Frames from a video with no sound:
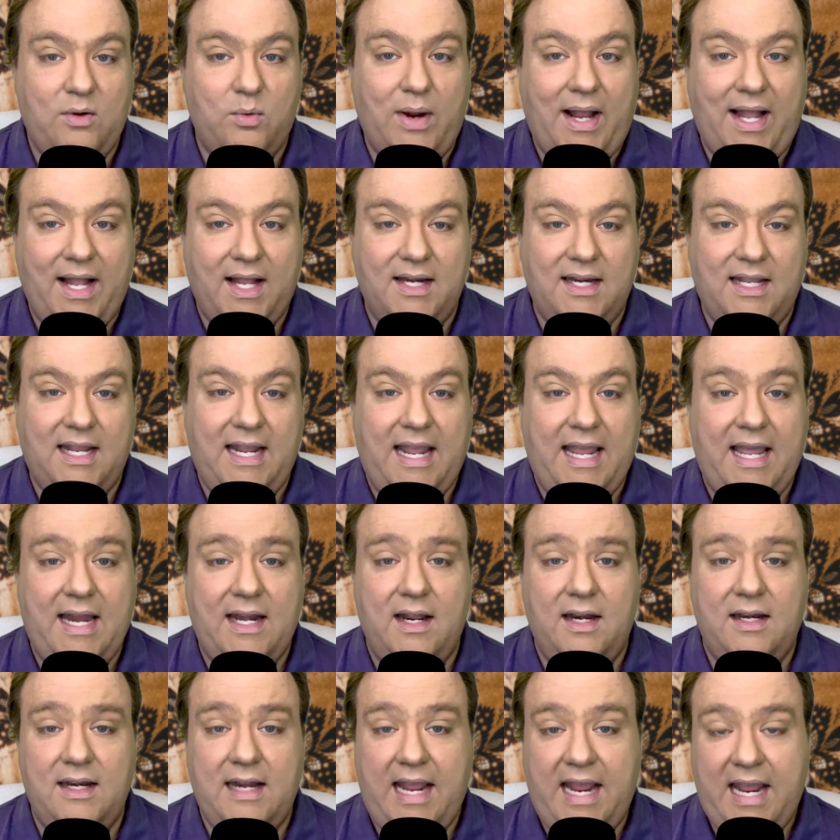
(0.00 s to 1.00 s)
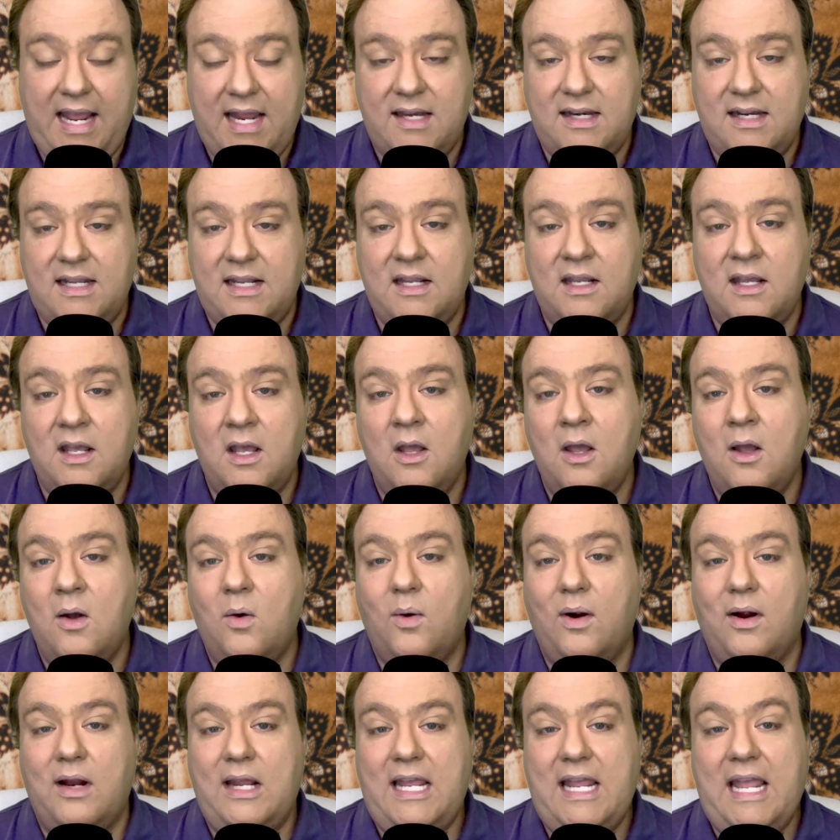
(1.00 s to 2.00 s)
Raggedy Ann and Andy,
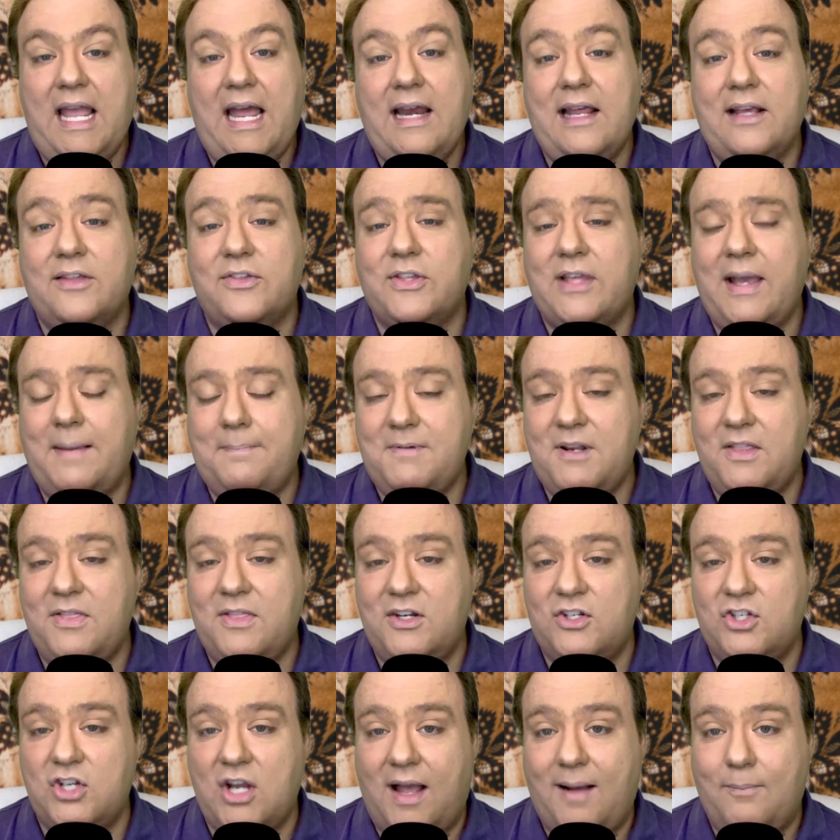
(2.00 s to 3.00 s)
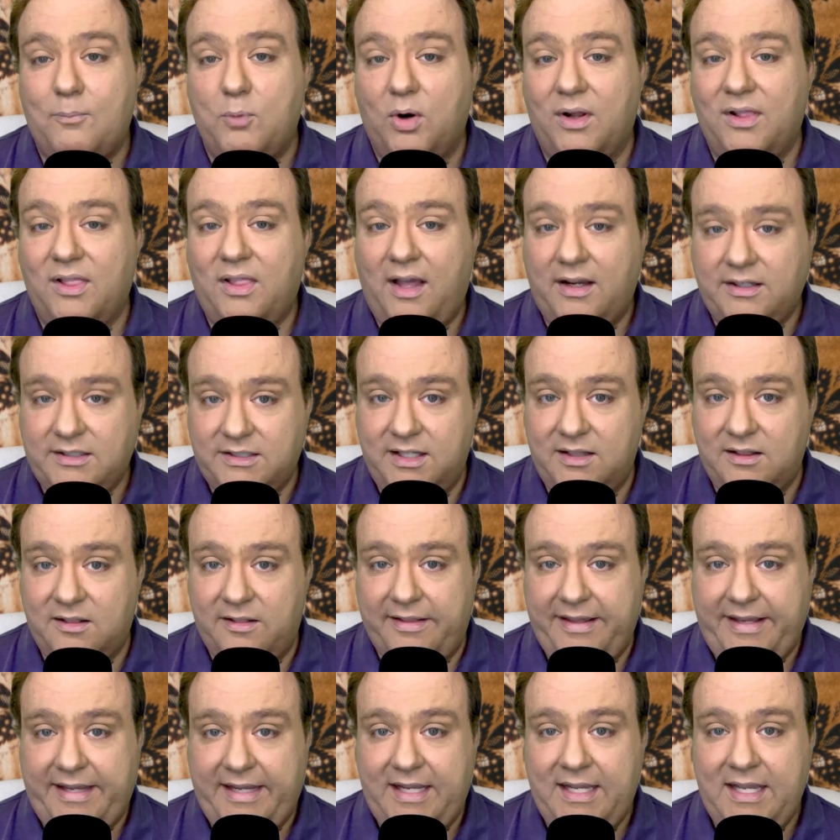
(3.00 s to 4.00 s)
where he had accepted the job
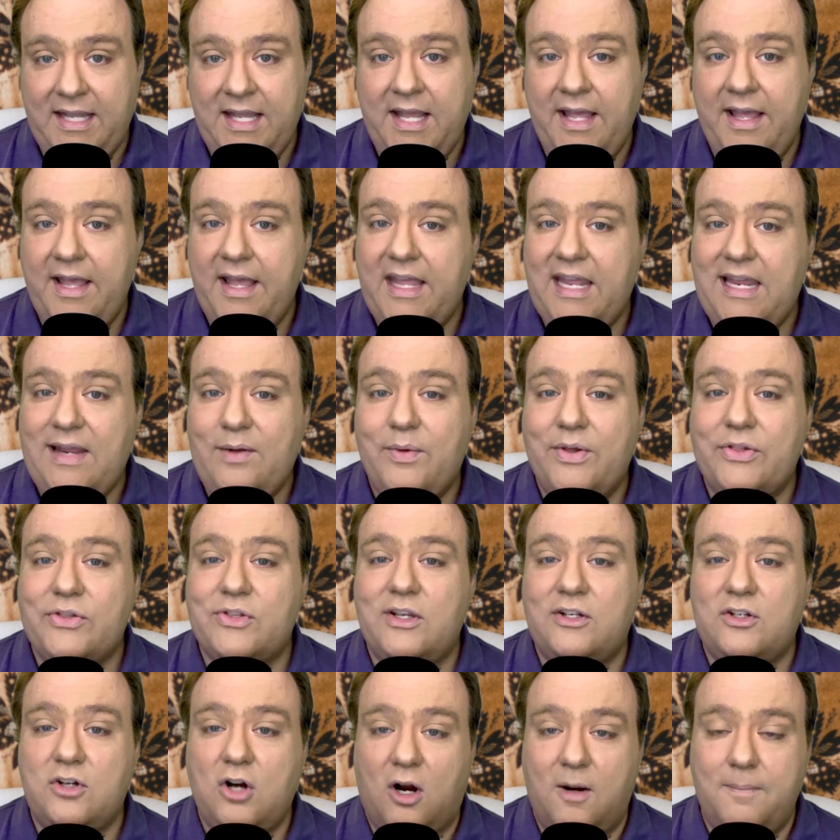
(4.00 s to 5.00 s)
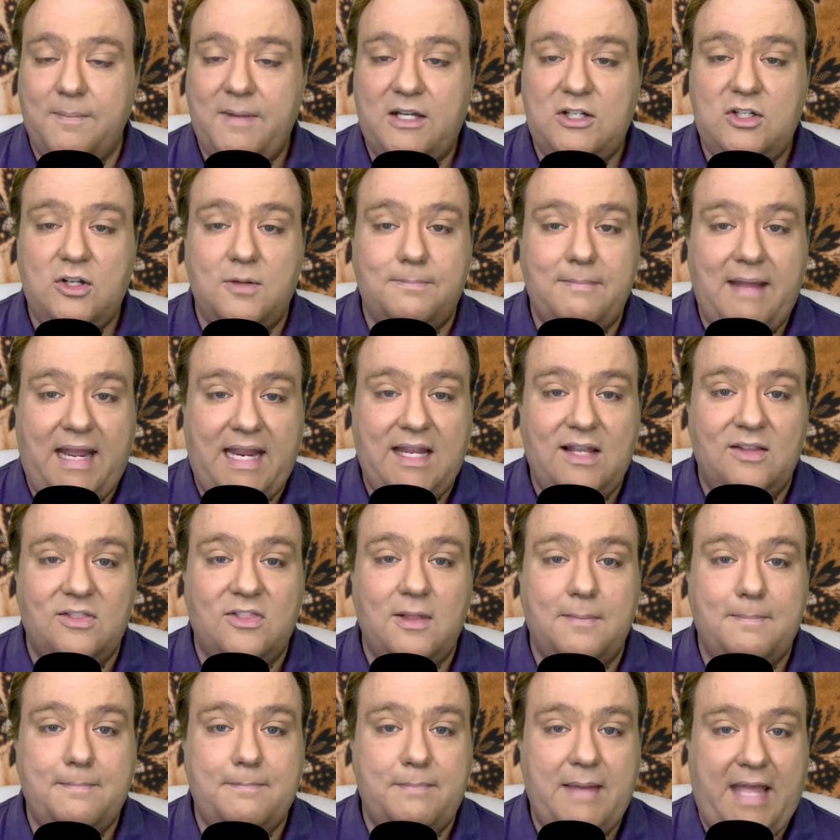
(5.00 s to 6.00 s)
reluctantly, he was determined to make it
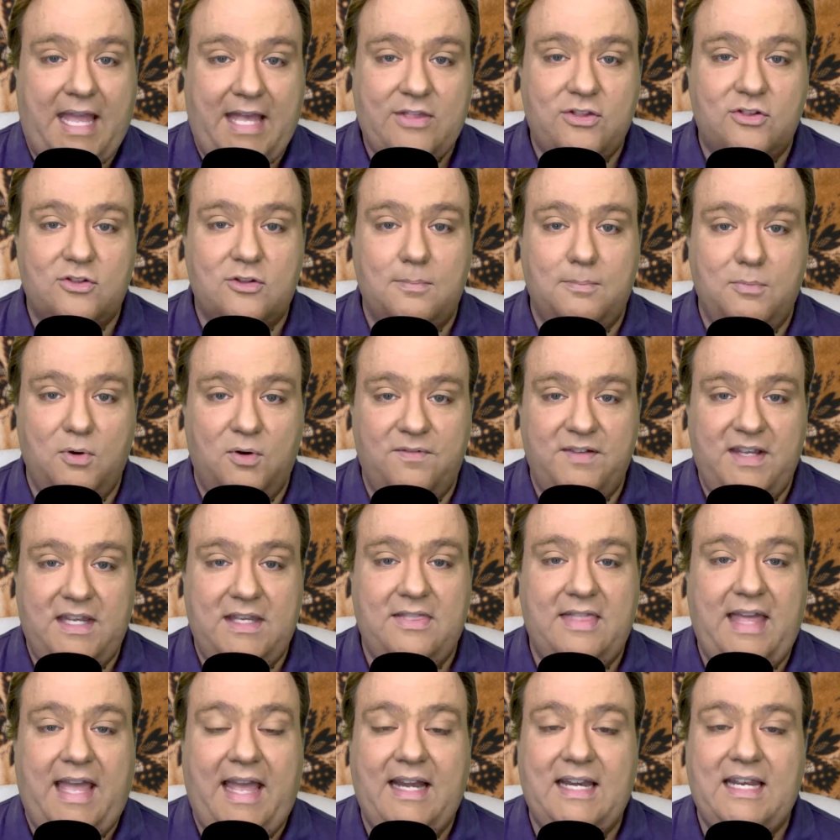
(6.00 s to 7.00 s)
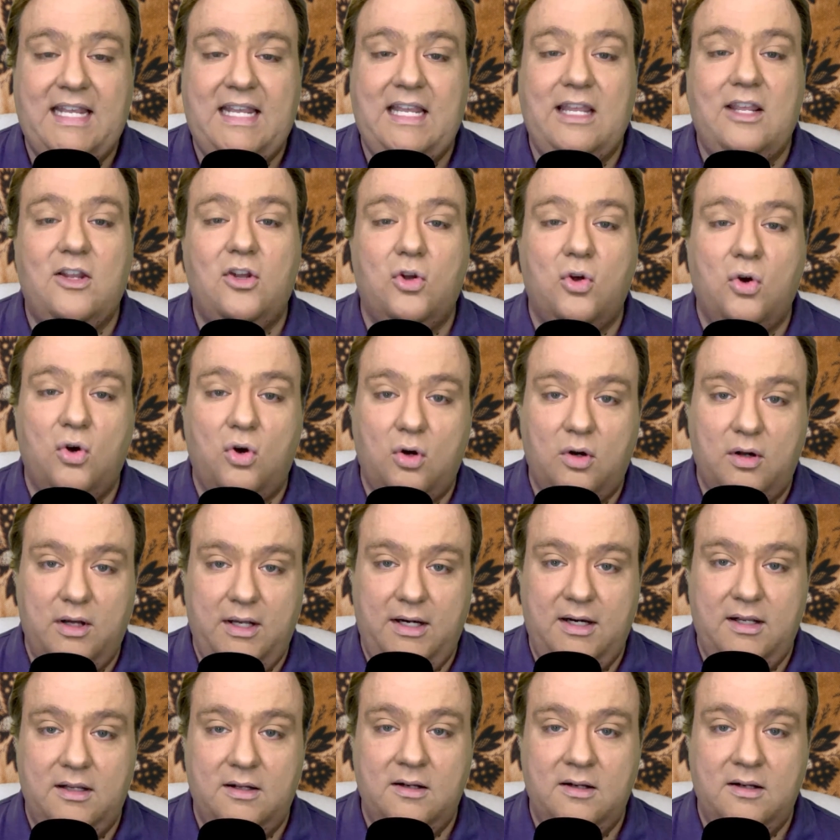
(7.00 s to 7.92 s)
the best movie that he could.